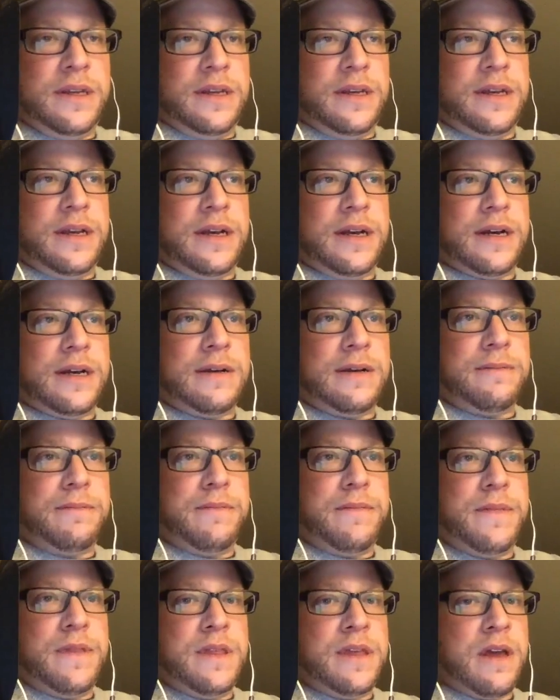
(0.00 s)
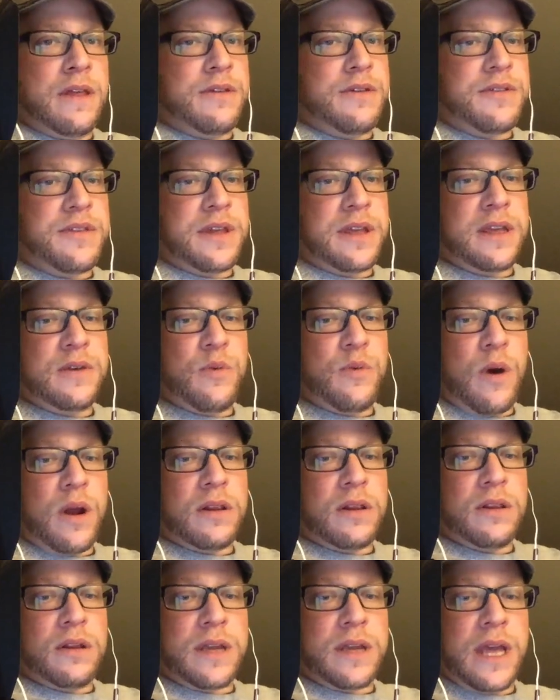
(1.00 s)
The other thing you'd want
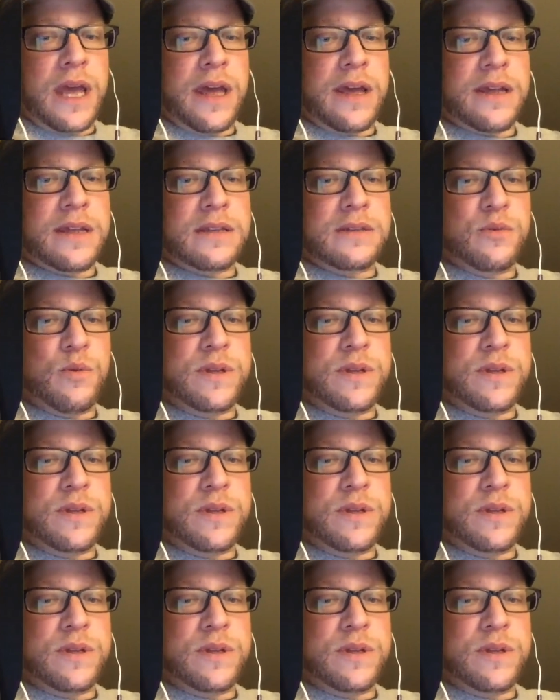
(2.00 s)
to look at is